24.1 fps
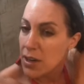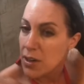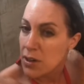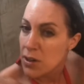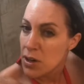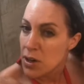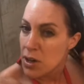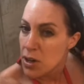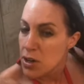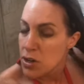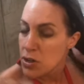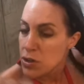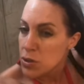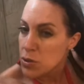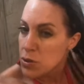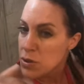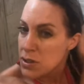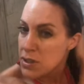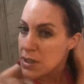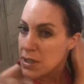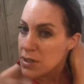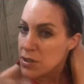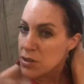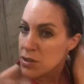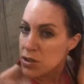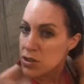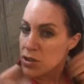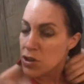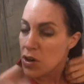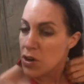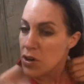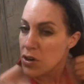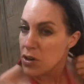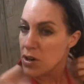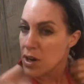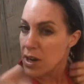So just kind of
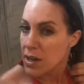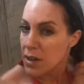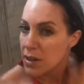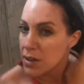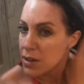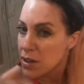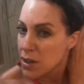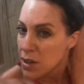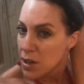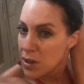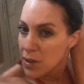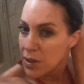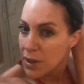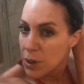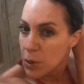start at like